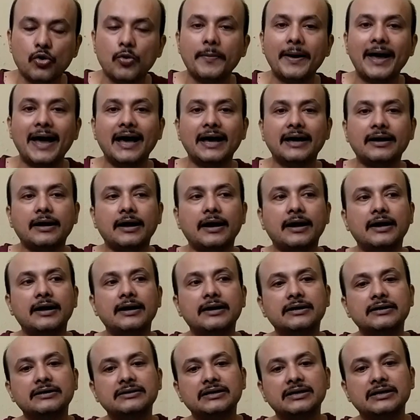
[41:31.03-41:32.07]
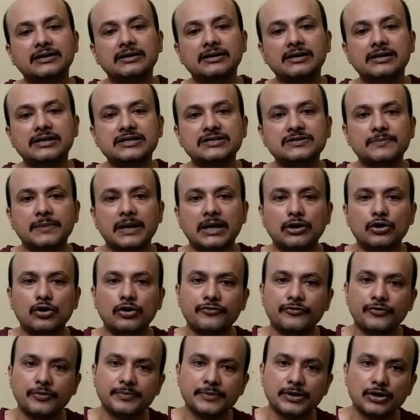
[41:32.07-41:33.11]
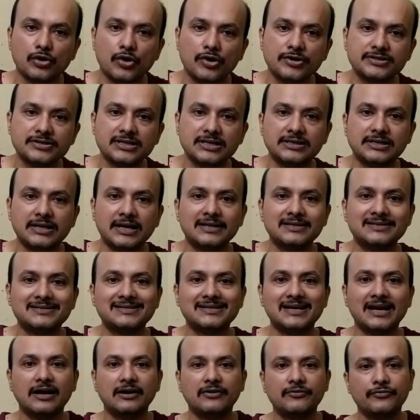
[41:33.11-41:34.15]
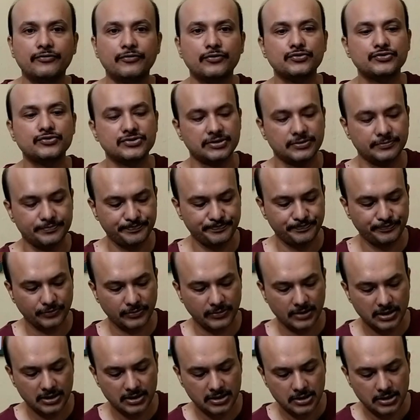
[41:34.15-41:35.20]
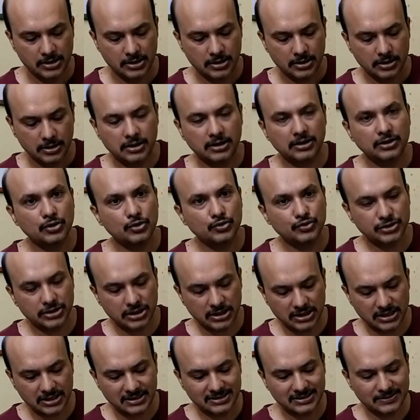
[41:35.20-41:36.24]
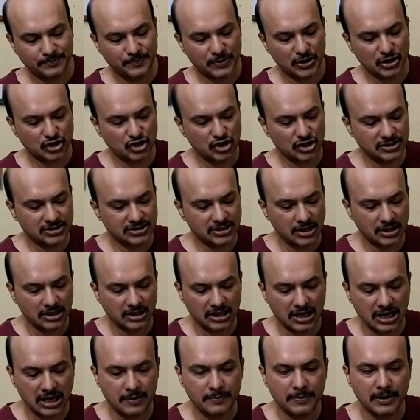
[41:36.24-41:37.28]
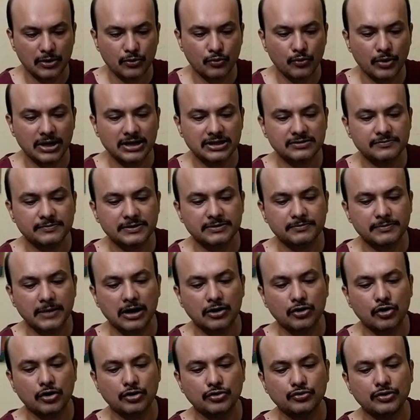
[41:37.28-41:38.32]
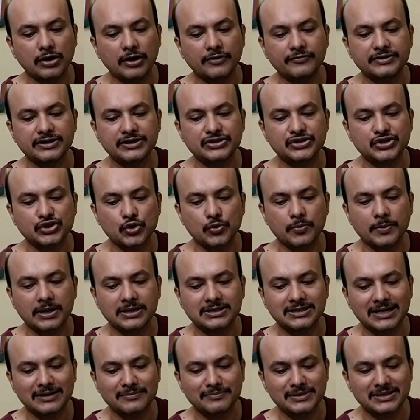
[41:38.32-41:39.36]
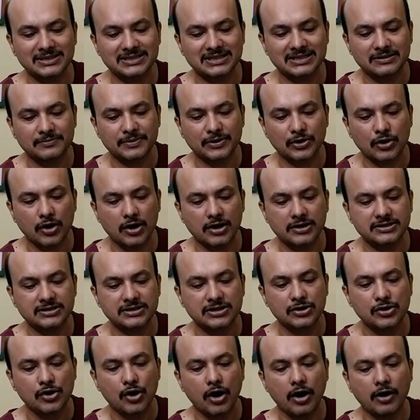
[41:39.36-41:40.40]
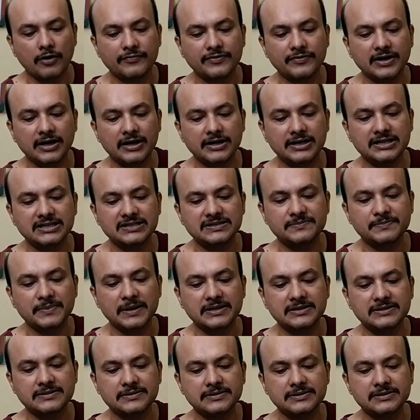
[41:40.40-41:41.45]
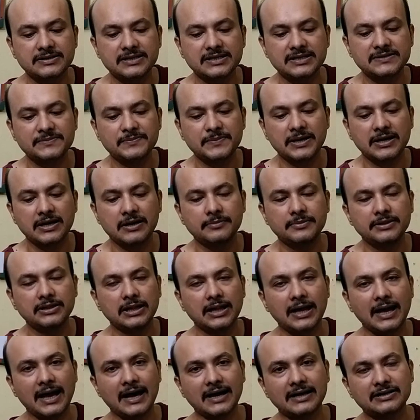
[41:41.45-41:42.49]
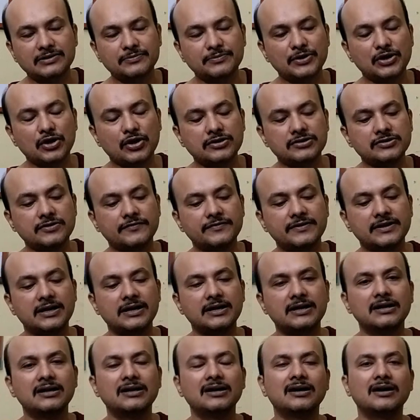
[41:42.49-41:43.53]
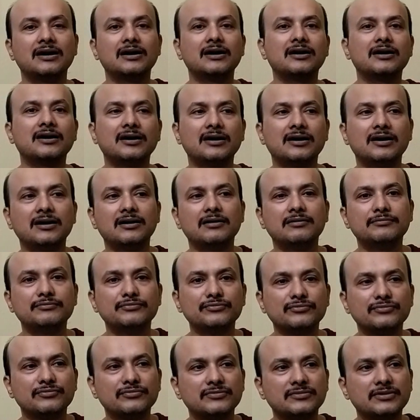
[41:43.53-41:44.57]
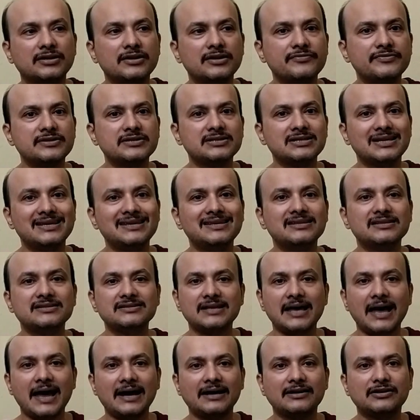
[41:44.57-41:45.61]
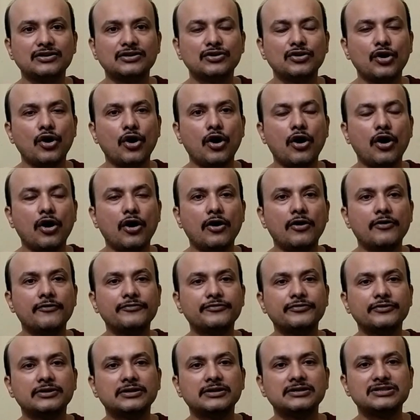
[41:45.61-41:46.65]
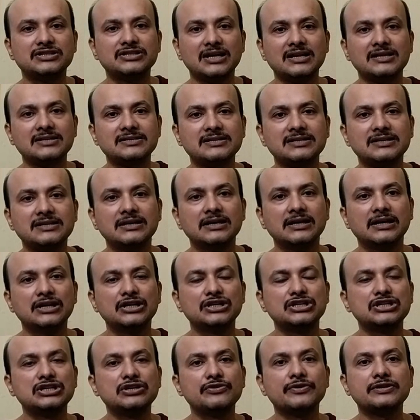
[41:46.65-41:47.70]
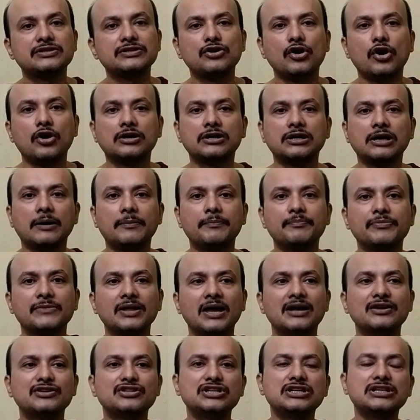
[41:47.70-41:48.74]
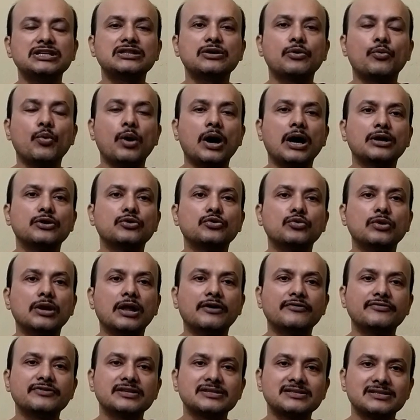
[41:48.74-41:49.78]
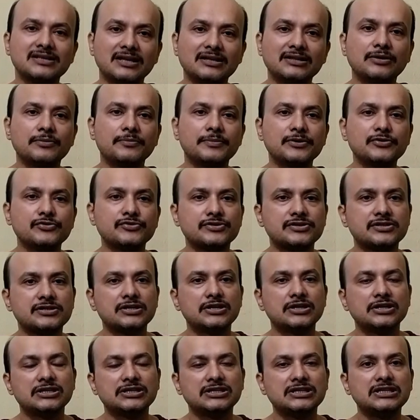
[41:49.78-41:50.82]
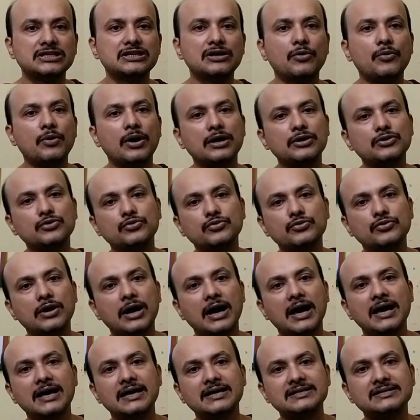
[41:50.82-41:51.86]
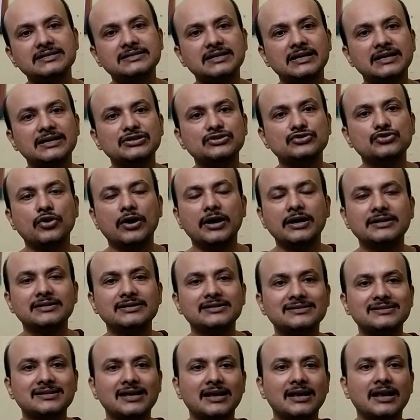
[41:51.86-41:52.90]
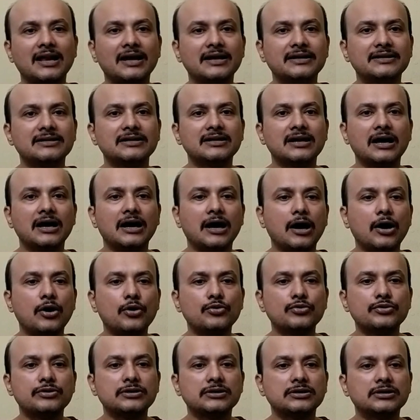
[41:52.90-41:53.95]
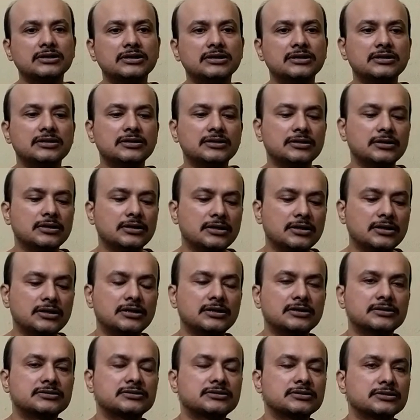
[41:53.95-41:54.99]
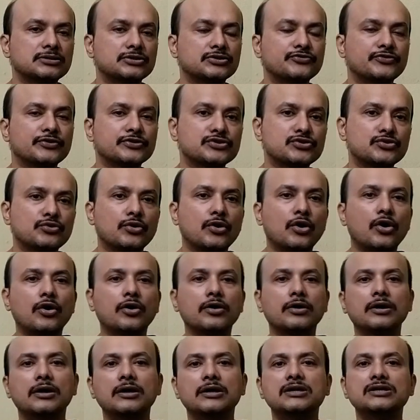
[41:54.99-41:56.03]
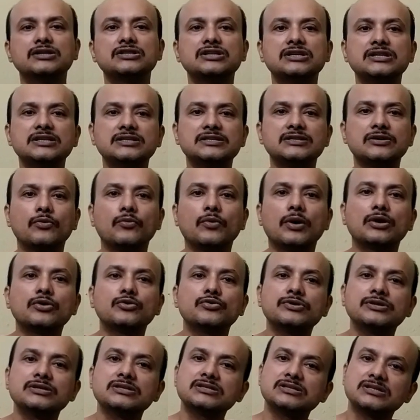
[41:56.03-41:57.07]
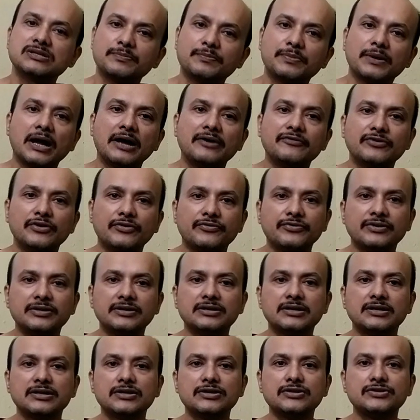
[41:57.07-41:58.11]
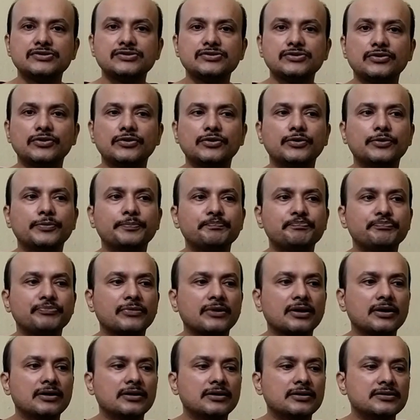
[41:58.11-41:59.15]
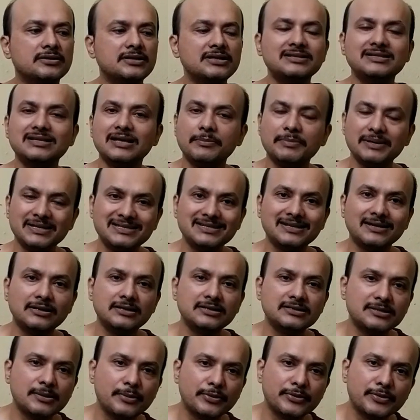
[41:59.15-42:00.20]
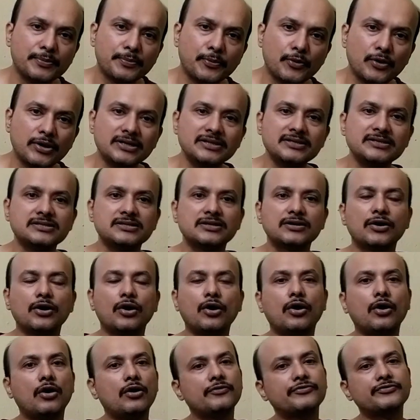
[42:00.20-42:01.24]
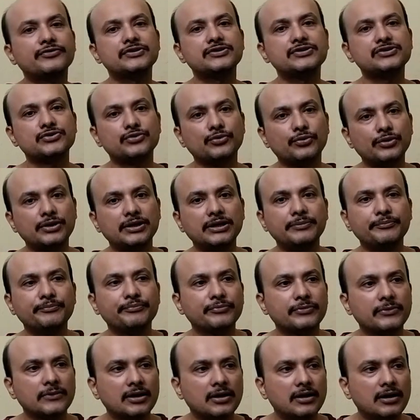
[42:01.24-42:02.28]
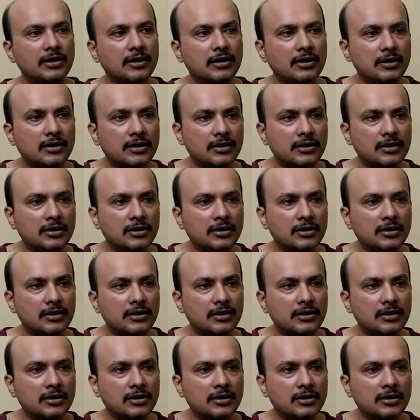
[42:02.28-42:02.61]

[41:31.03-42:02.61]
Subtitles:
Then they go back and they release Margot from the closet and stand frozen. Conclusion: the precious sun came and went, but Margot, who loved it so much, had missed it because of their despicable act, because of their grievous, heinous act of jealousy. She was locked up, and she, the one who loved the sun the most, she, the one who has enjoyed the sunlight out in the earth for so long, she's the one who is deprived of it. So these are basically some of the points of the story.